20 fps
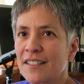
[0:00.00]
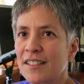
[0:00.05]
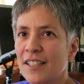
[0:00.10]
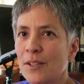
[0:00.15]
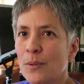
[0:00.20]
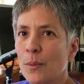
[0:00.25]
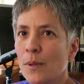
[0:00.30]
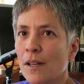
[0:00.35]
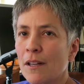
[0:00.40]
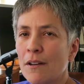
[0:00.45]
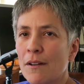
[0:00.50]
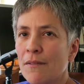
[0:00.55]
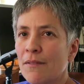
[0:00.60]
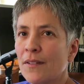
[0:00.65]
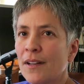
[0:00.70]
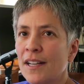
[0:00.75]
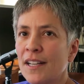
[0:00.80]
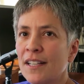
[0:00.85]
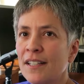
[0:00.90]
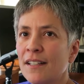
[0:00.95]
that we're going to
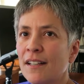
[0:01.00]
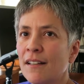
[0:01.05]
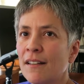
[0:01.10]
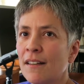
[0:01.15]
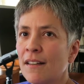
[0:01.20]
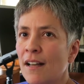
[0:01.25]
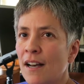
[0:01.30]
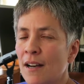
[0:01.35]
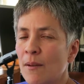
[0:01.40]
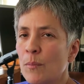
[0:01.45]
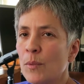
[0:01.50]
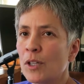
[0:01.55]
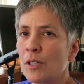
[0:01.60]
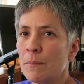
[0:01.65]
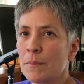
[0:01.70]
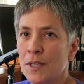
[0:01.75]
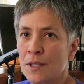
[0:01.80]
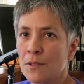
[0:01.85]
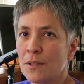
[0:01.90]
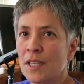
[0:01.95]
find a lot more
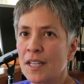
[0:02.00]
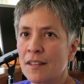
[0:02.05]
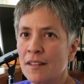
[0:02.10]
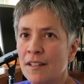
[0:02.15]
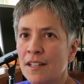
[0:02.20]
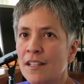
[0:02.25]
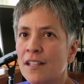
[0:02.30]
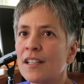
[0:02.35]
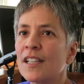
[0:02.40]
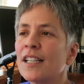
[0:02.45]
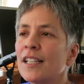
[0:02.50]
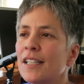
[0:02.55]
beauty there.